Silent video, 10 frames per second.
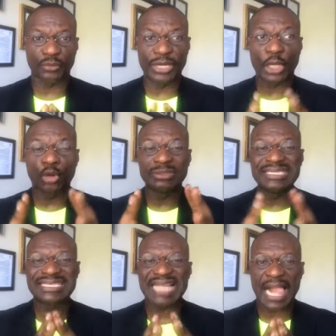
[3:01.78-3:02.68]

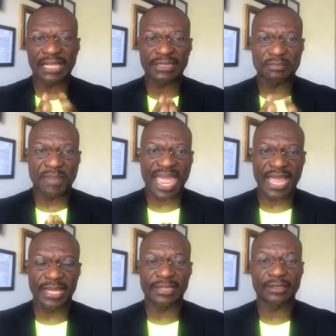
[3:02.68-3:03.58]
reconciled
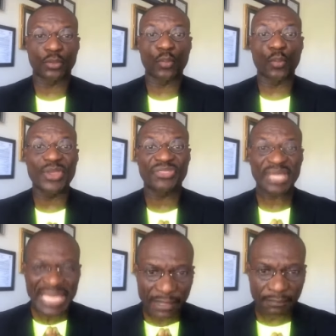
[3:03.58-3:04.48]
man with
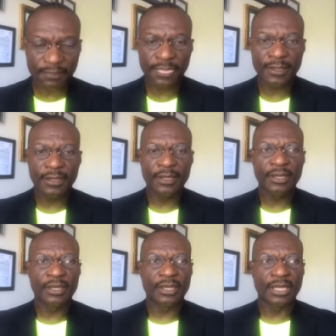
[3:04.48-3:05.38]
him.
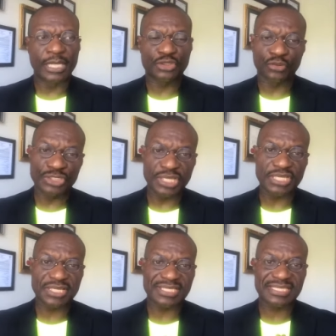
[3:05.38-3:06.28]
And so
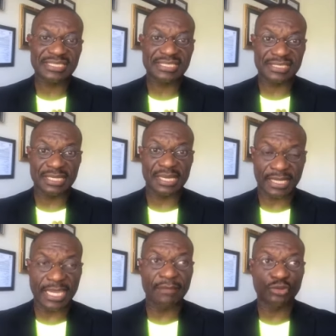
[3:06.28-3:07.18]
Jesus uh,
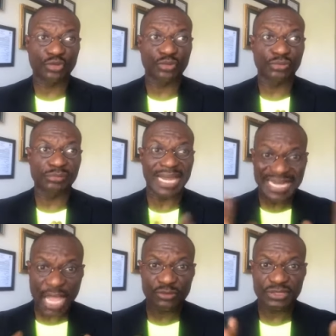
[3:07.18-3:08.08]
came to
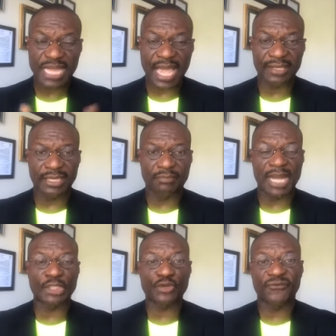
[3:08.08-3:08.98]
announce that in
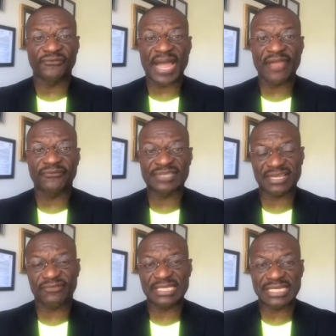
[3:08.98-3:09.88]
Matthew 5
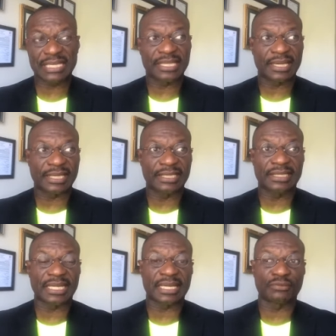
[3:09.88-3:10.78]
17, that he
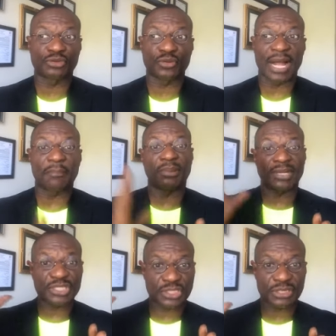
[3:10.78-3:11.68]
didn't come to
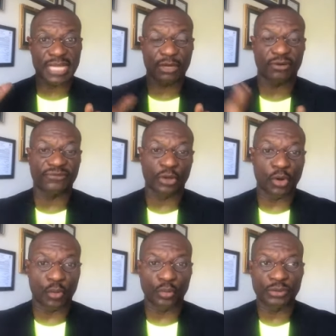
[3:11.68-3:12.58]
abolish that of the
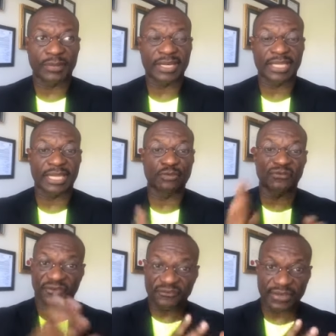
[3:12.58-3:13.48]
old, but he came to
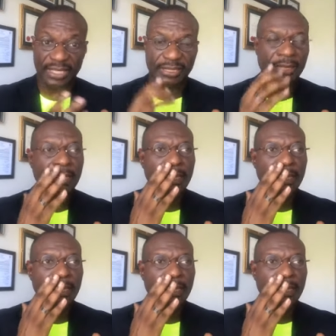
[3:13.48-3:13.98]
fulfill it.